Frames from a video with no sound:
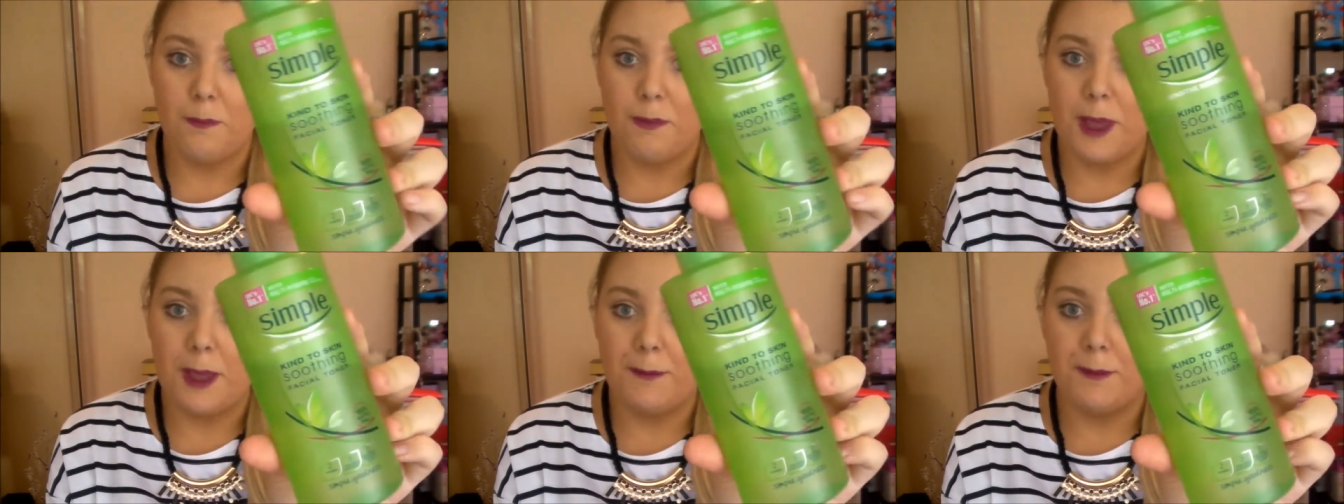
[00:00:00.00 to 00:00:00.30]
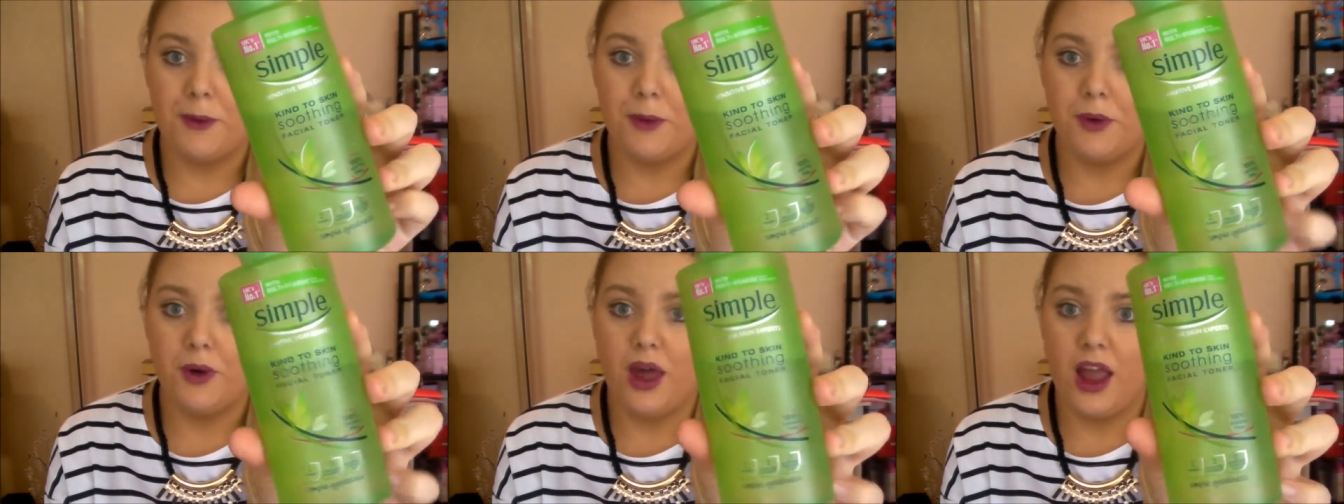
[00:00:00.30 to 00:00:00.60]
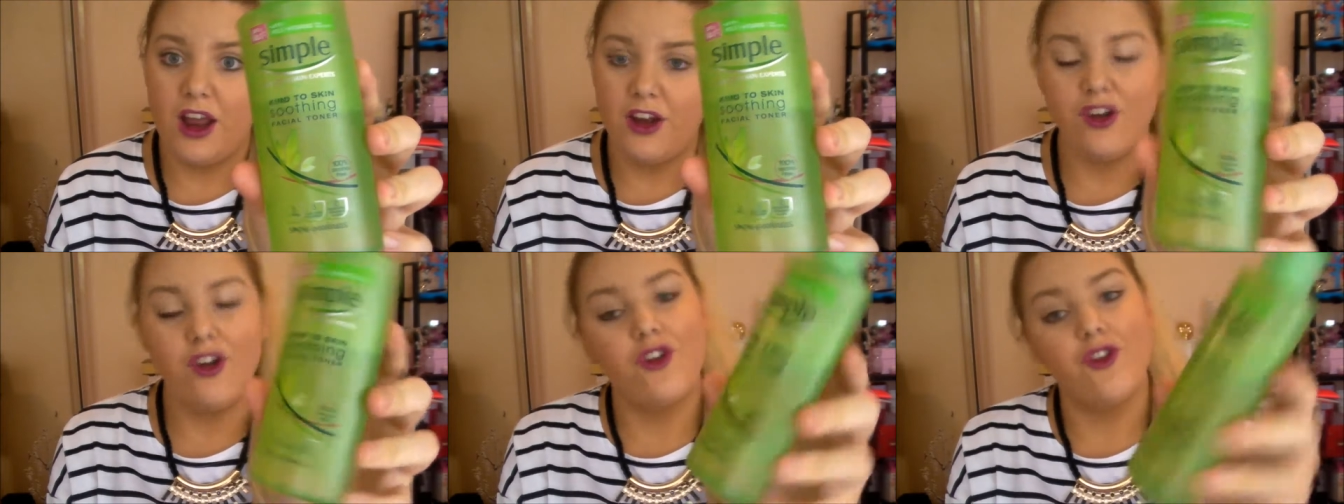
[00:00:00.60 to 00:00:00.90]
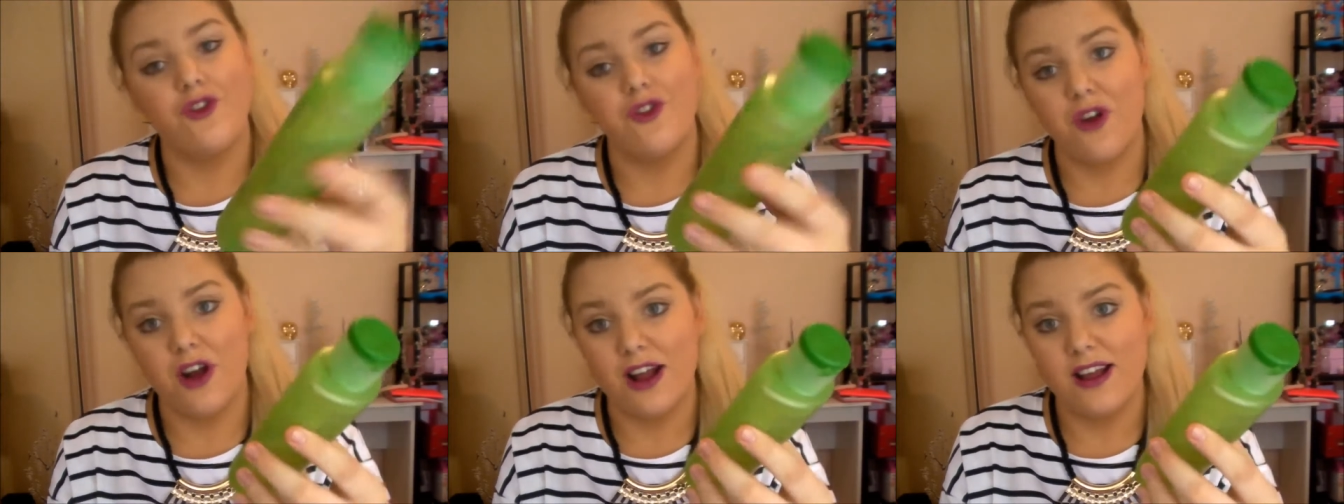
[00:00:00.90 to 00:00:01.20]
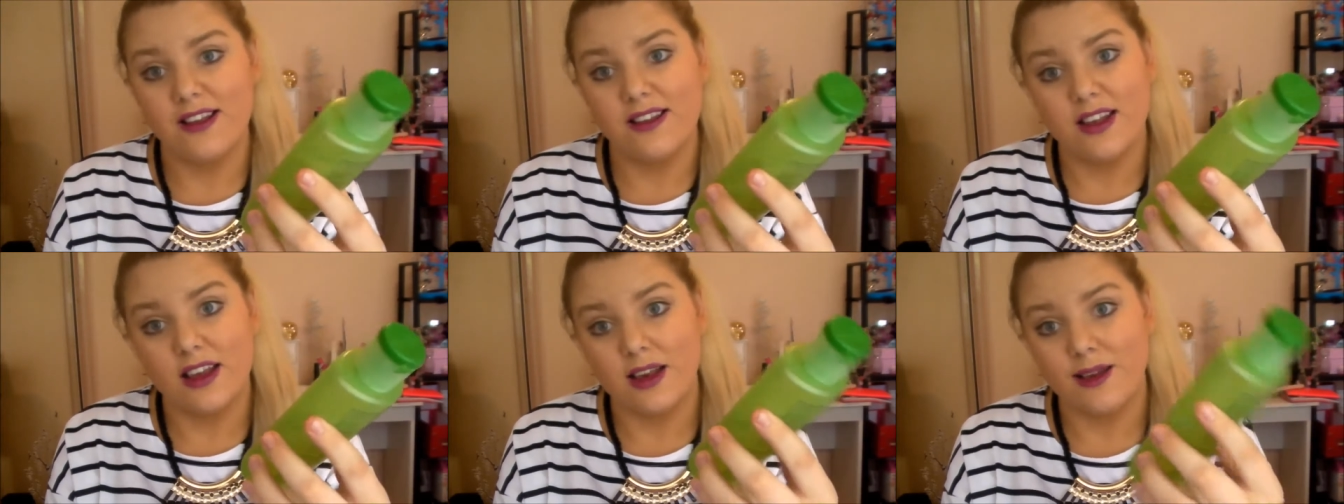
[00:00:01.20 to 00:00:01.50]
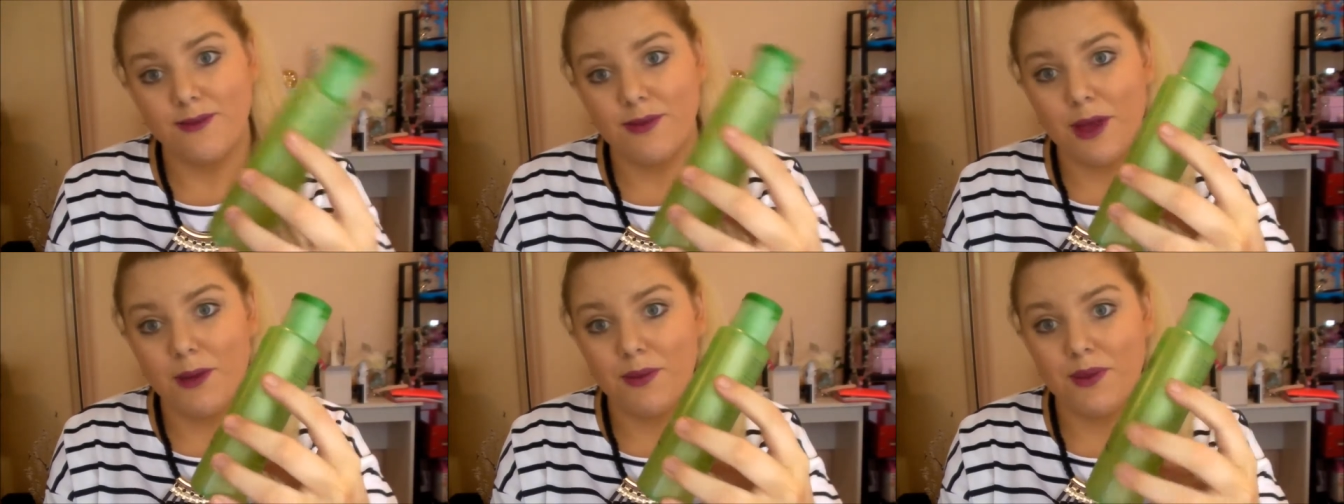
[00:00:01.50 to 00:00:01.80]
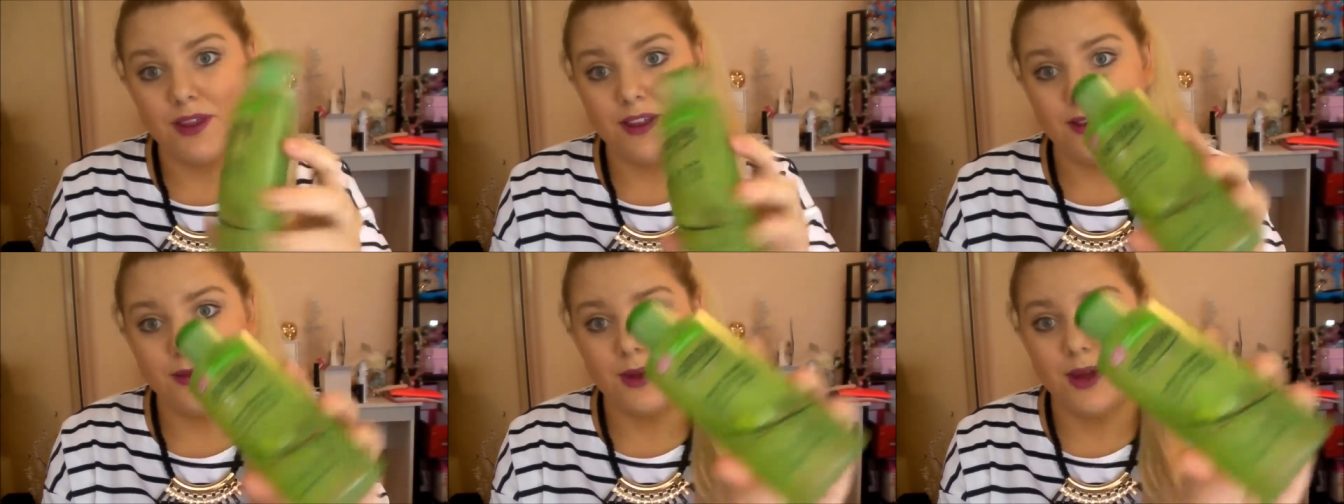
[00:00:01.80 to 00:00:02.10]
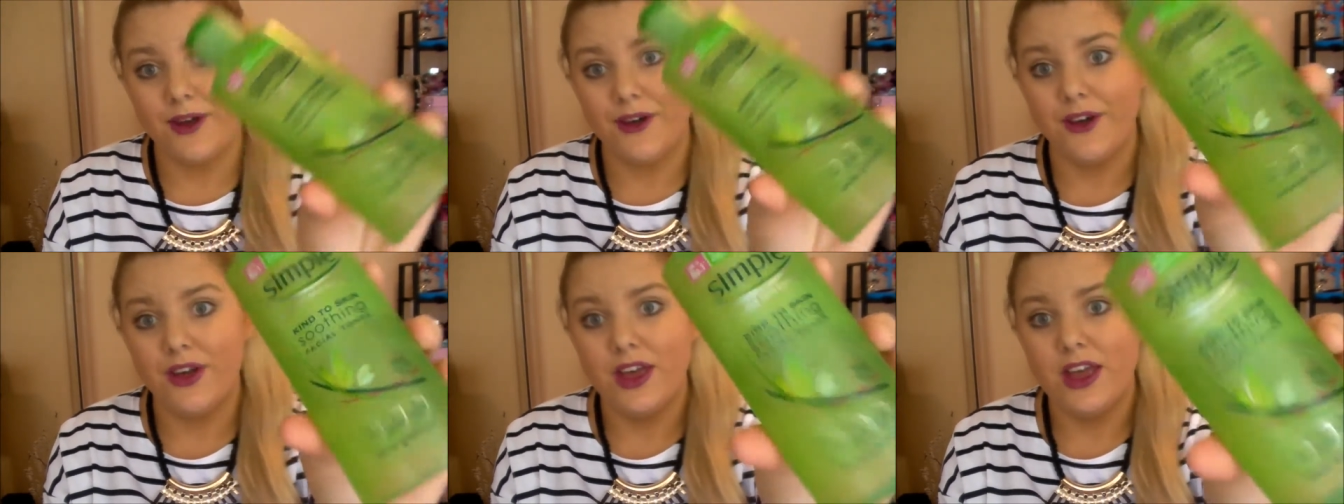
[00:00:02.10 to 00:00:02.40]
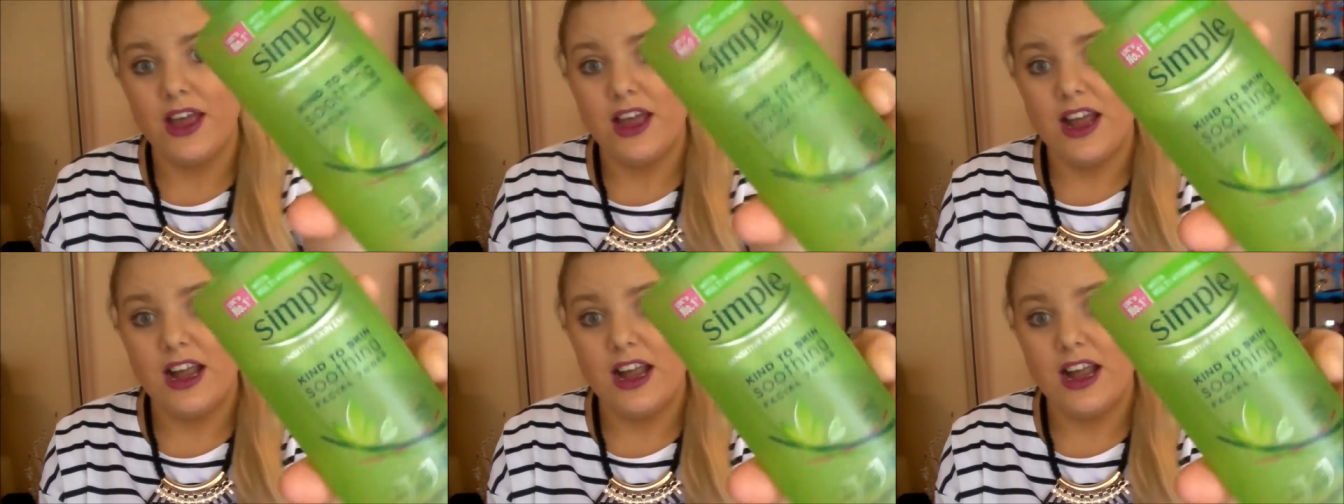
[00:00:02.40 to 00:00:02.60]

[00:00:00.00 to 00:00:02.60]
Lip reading: people and dry skin people as well.